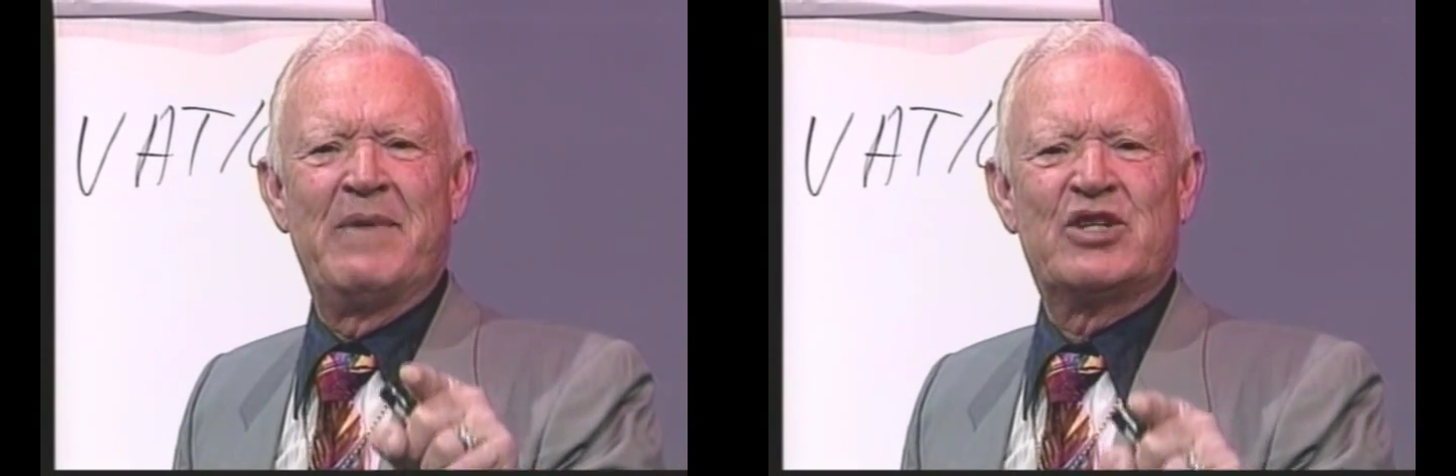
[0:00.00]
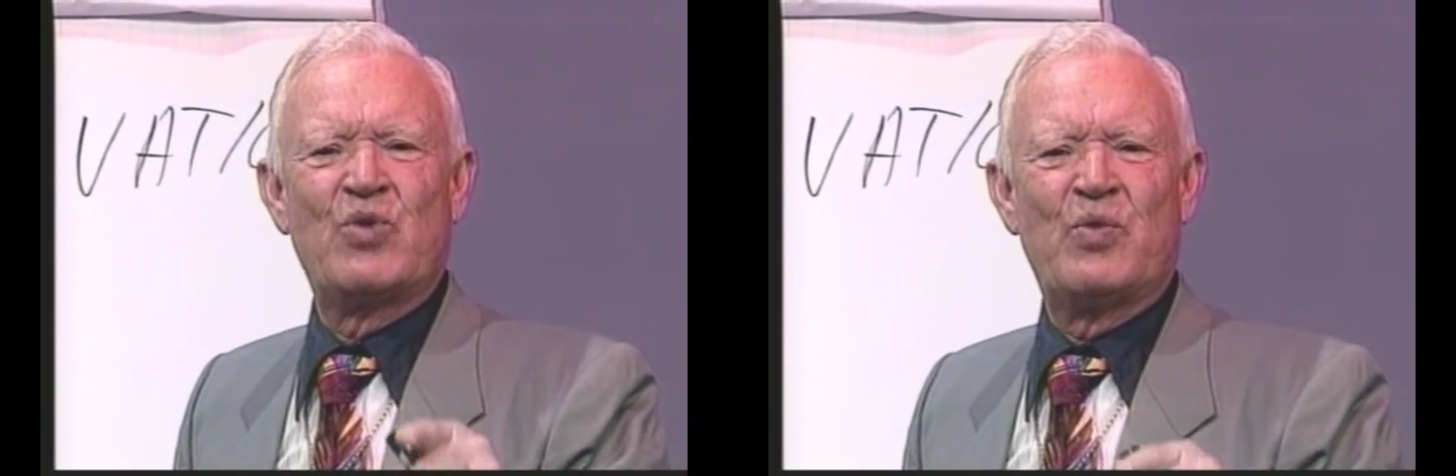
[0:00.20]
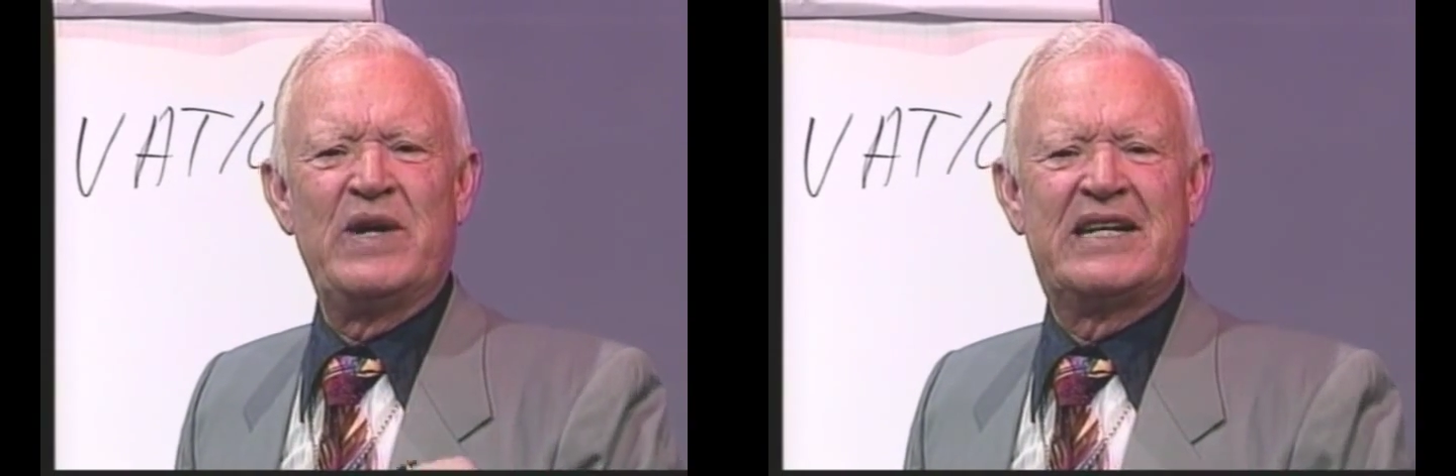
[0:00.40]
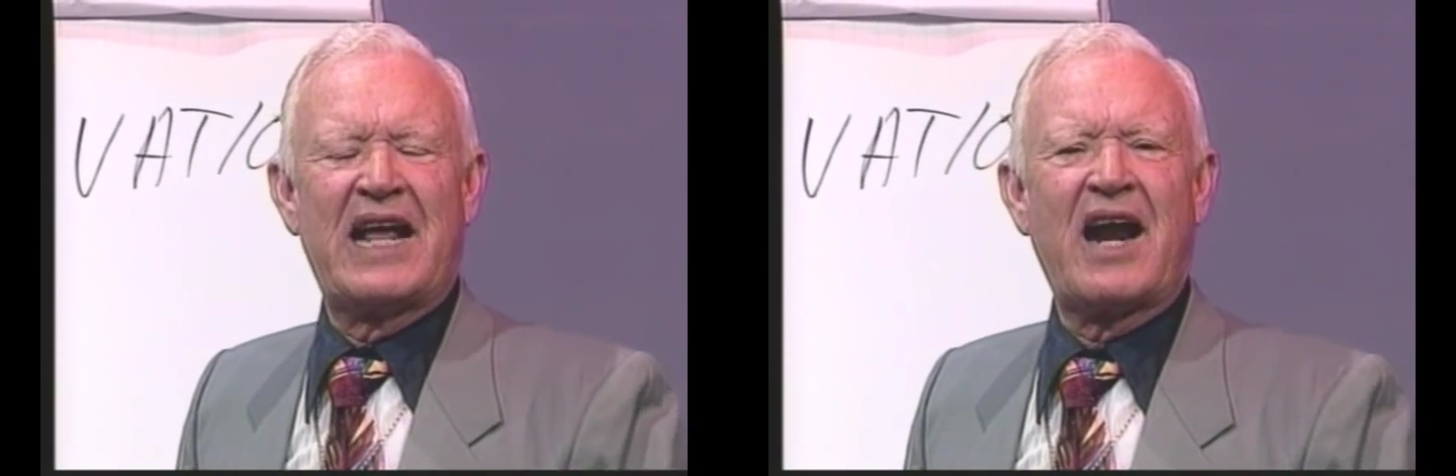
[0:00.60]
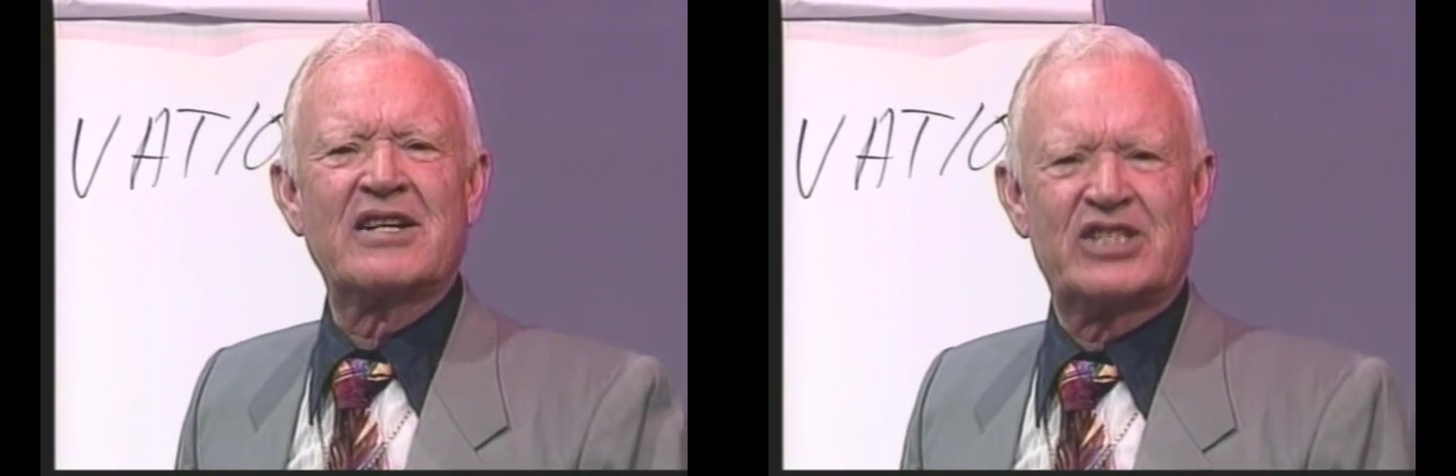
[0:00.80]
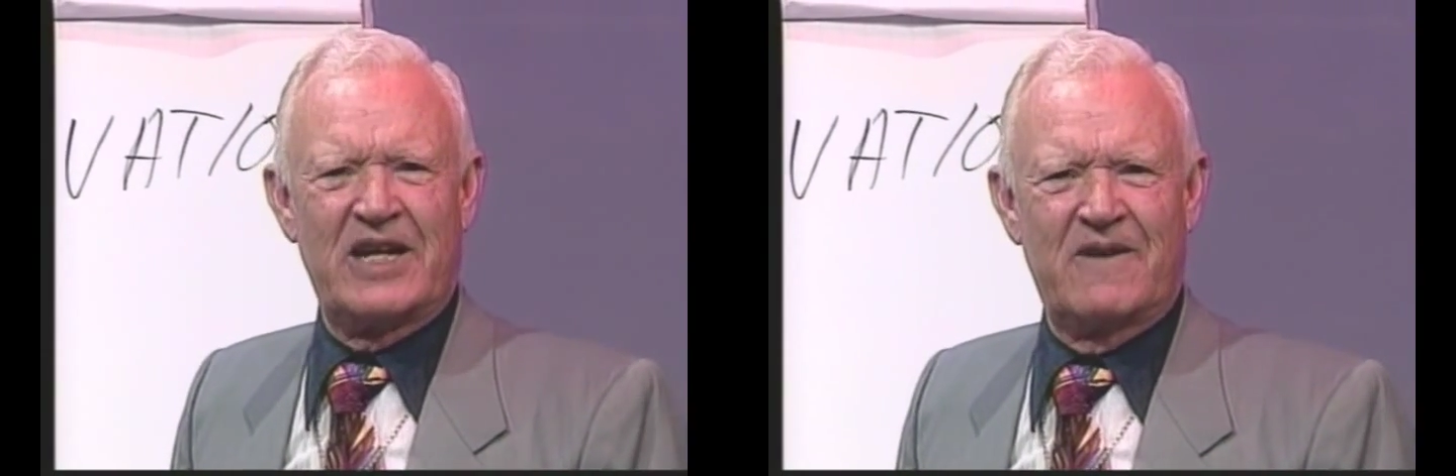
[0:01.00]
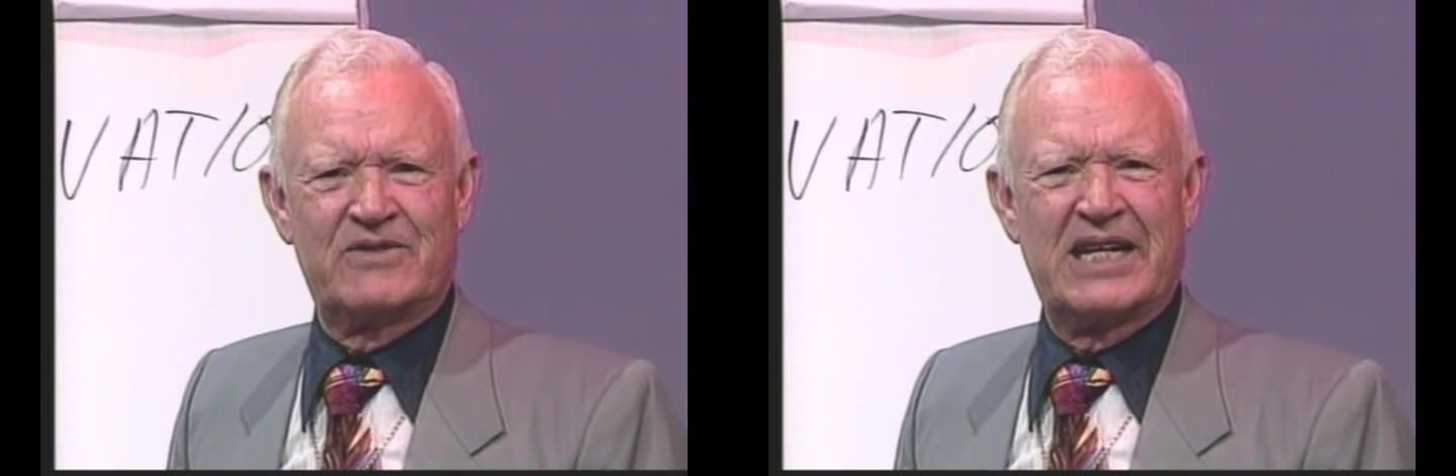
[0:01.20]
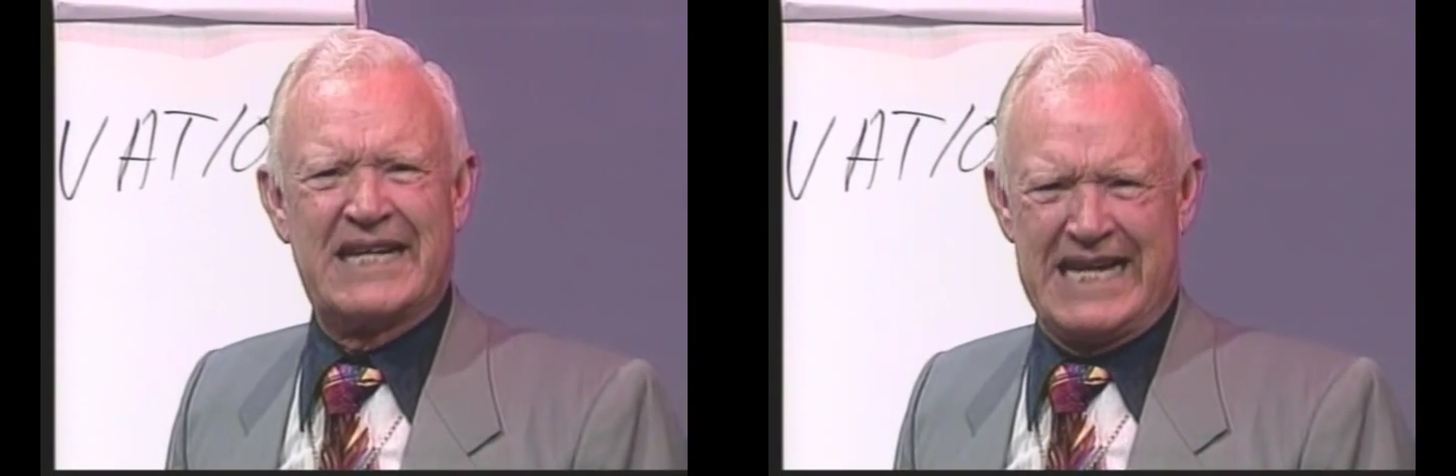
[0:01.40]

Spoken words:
it's what we tell ourselves that